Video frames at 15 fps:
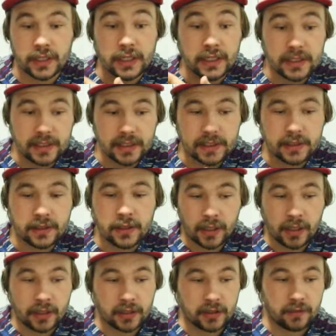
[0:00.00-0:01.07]
need
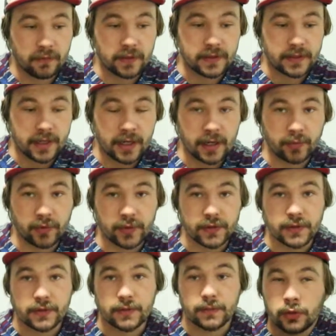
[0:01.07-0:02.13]
any of these cameras.